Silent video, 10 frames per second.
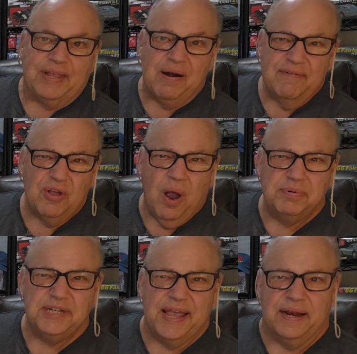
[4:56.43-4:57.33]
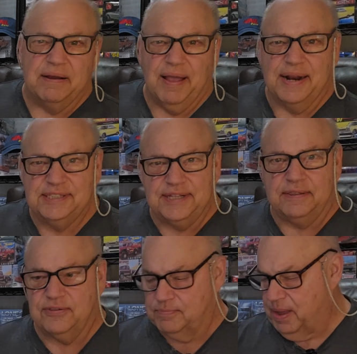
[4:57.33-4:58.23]
don't have a garbage can here. I got to
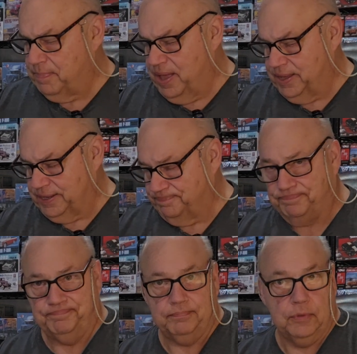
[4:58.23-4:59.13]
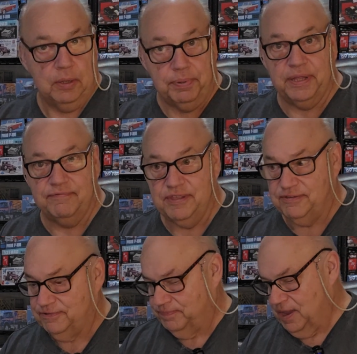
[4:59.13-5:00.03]
stick this in my pocket. You believe
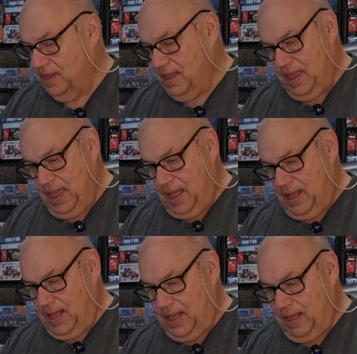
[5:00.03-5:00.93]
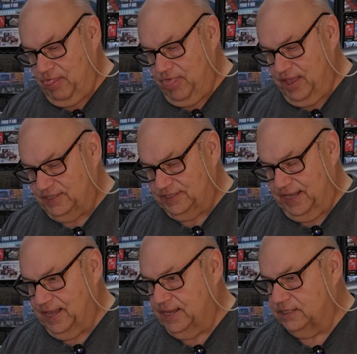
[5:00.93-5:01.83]
this? This
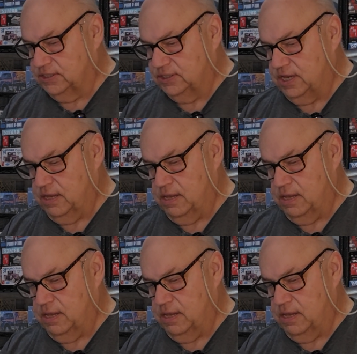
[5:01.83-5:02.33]
is